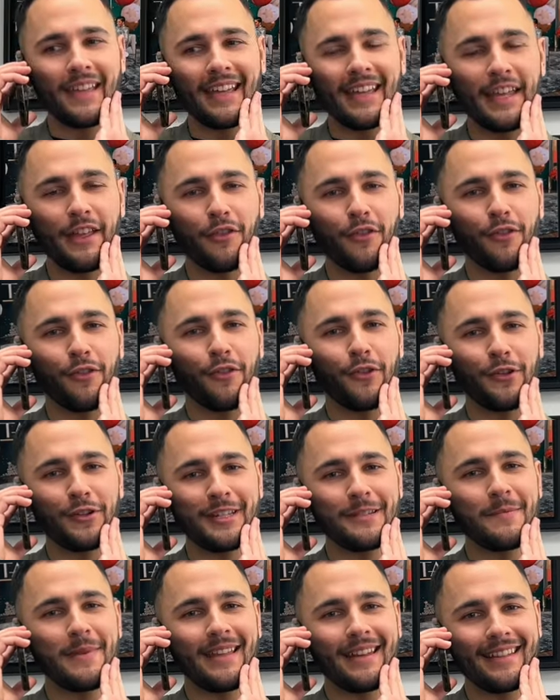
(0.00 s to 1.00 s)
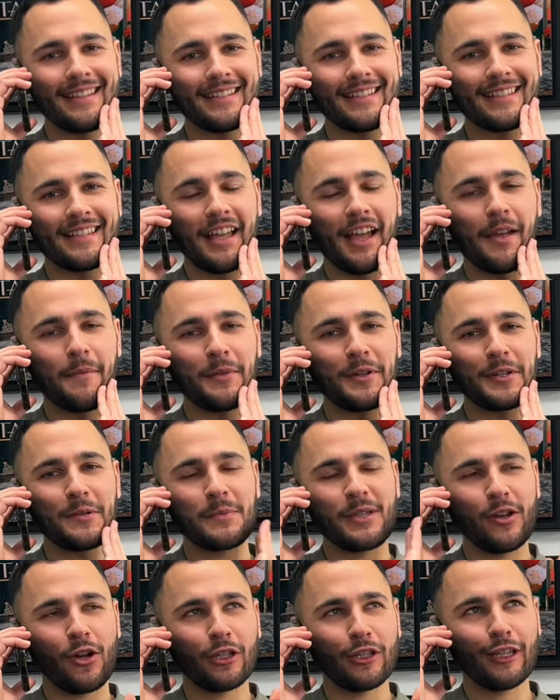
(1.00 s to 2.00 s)
in 30 minutes, I'm going to
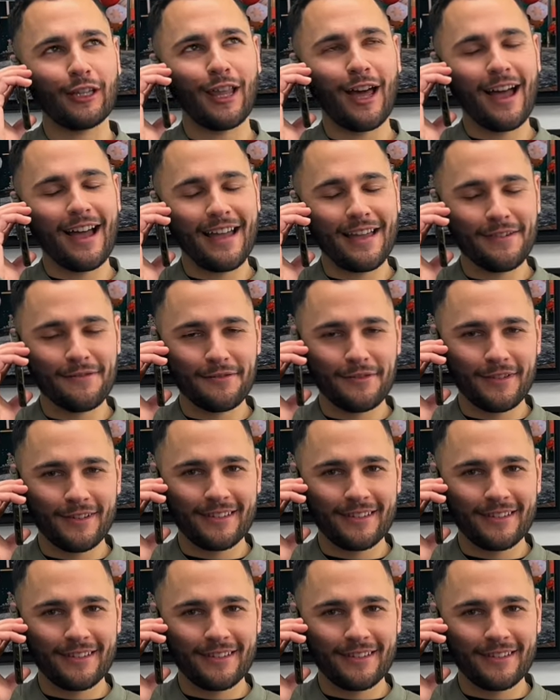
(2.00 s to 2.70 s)
be on live